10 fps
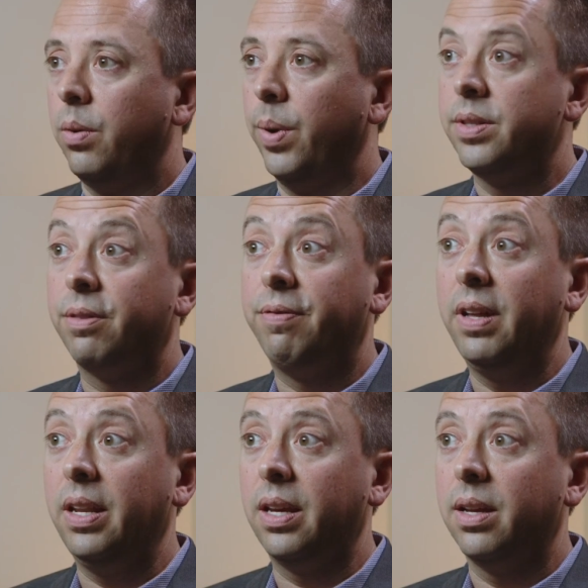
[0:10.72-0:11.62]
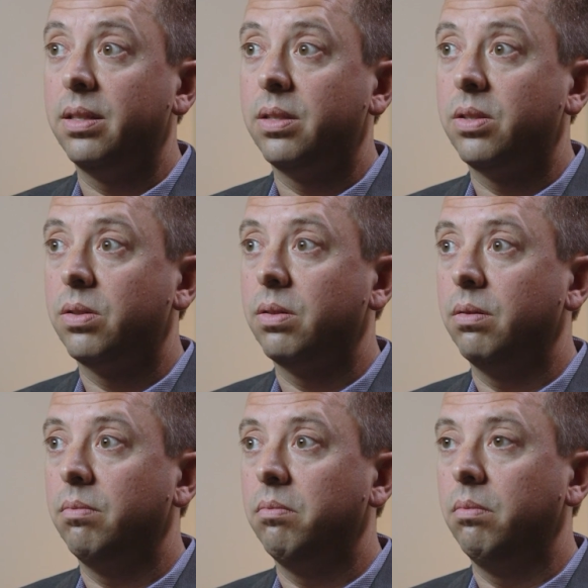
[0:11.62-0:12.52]
Once a filling gets
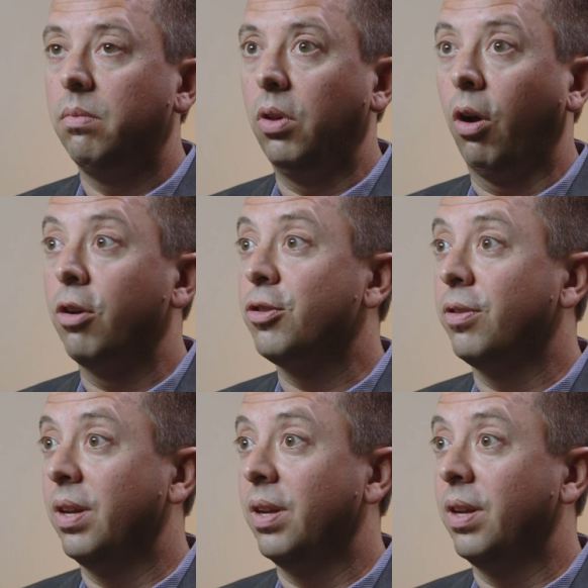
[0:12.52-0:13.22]
larger